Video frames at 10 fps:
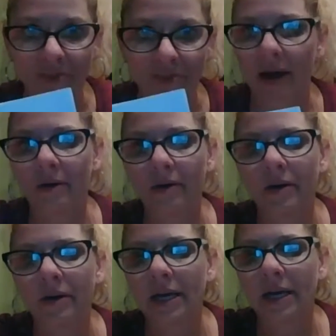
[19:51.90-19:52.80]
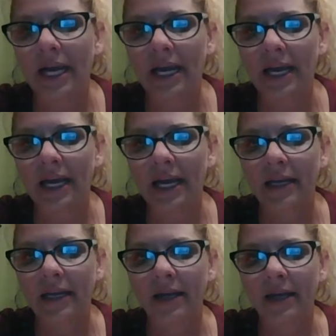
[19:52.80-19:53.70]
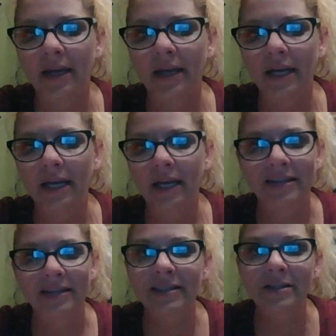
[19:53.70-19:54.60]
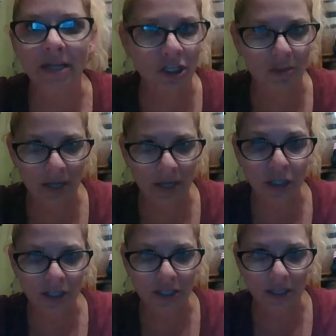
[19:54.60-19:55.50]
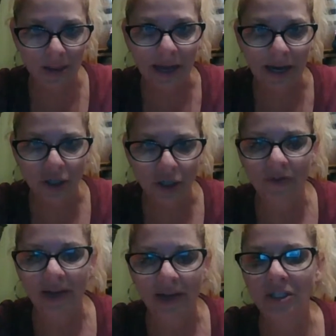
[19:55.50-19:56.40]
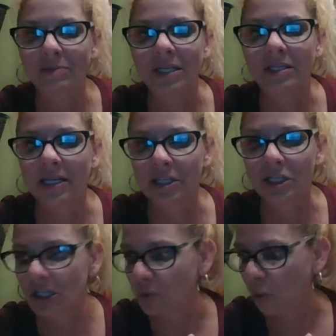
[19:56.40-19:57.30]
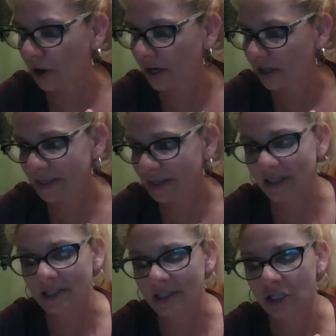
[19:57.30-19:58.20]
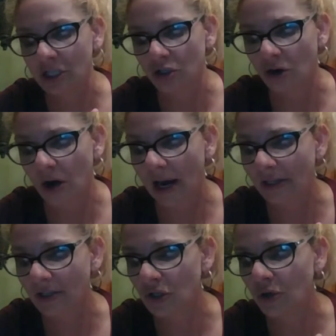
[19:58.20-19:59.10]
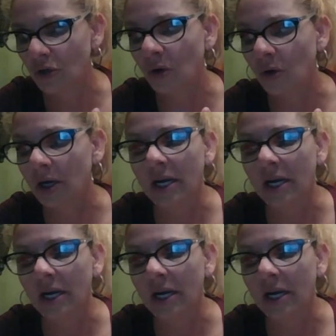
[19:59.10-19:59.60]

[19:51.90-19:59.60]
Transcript: pile, and that doesn't mean just because she's a manager. That just means that she's working the business and she is trying to,